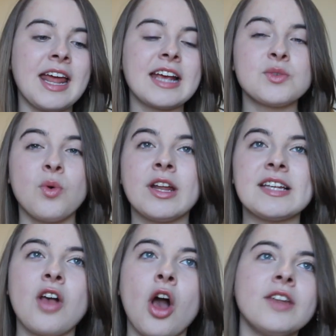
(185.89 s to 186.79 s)
Next one
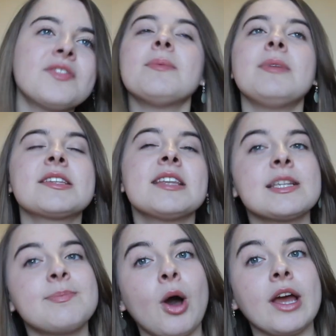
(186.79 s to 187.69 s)
is kind of similar to
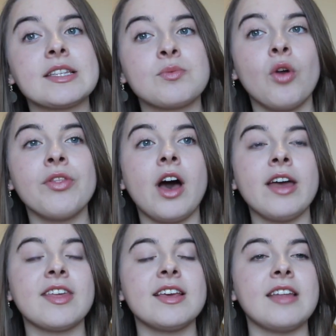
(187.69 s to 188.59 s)
this, but it's one that
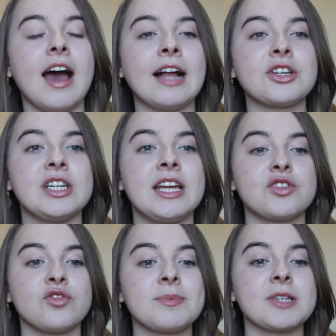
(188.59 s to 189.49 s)
I think that actually
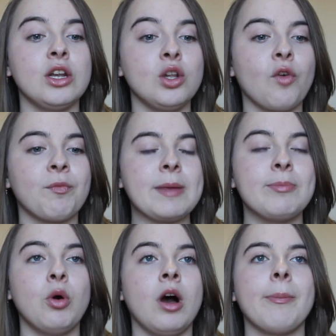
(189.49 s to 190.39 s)
trips a lot of
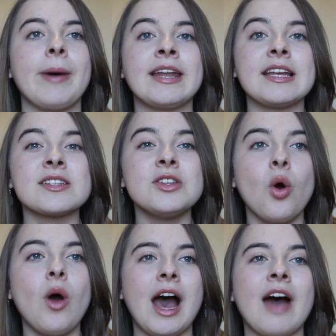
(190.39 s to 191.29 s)
people up, and it is
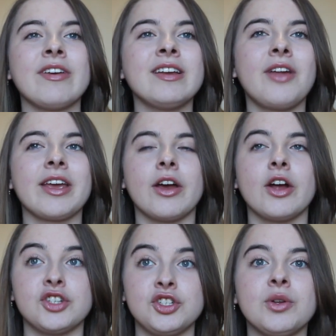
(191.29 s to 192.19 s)
not having like
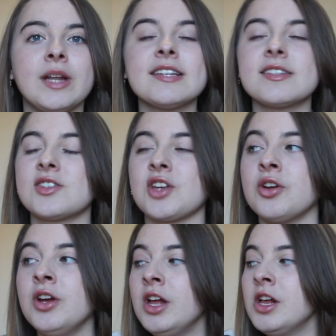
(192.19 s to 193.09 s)
a to-do list.
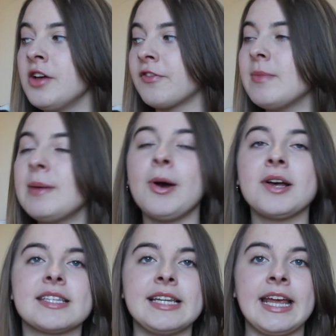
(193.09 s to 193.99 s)
So for me
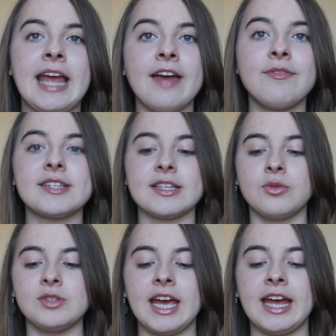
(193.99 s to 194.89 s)
personally, every
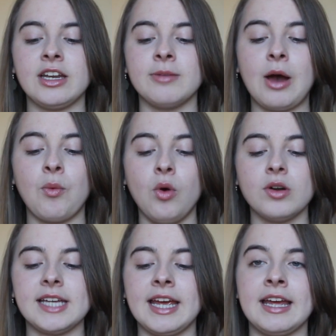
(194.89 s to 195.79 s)
single day, no matter
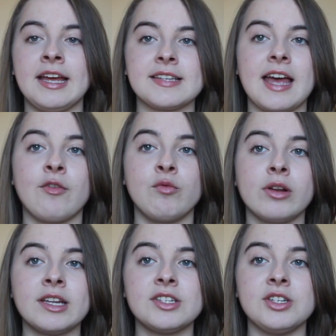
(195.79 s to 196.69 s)
what day it is, I have a
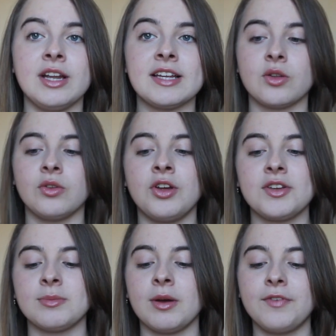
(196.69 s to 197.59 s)
running to-do list on the
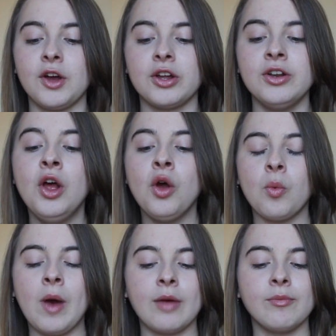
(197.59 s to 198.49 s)
notes on my phone
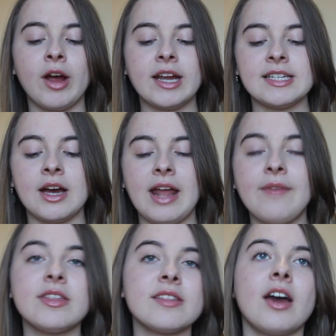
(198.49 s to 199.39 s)
where I'm writing down
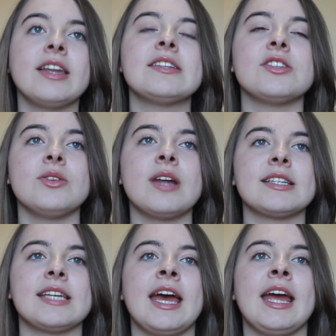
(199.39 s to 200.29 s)
everything that I need to do
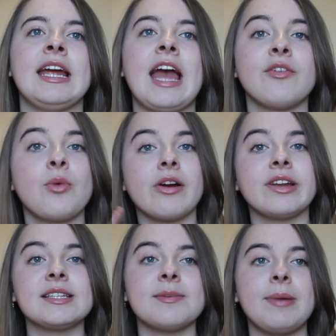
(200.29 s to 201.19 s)
that day, everywhere I
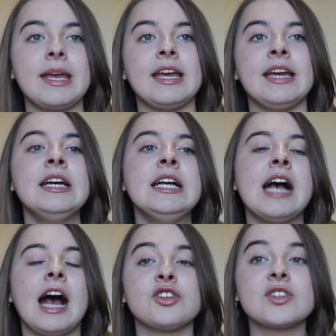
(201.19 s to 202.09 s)
need to be,
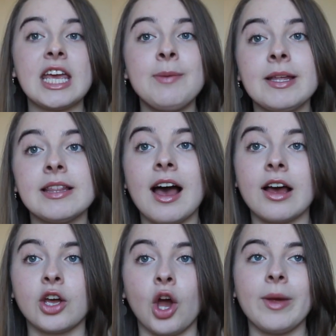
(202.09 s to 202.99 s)
and just keeping
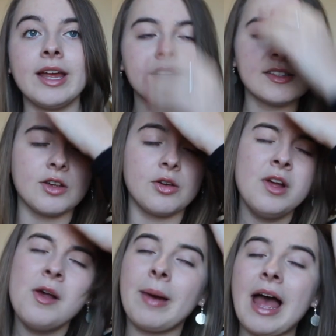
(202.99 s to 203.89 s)
that going. So
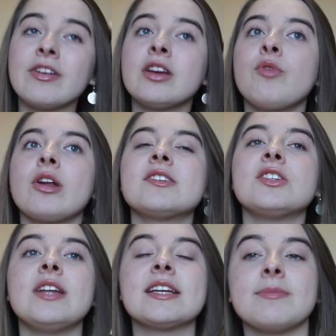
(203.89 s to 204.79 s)
by having a running
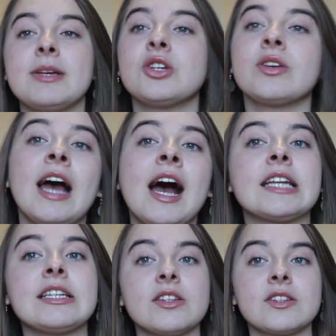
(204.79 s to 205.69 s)
to-do list, it means you can
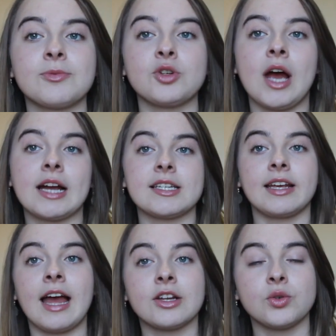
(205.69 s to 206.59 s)
add and subtract
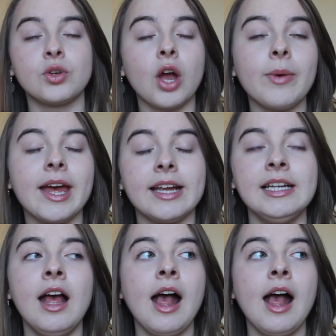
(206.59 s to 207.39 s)
like as you're going.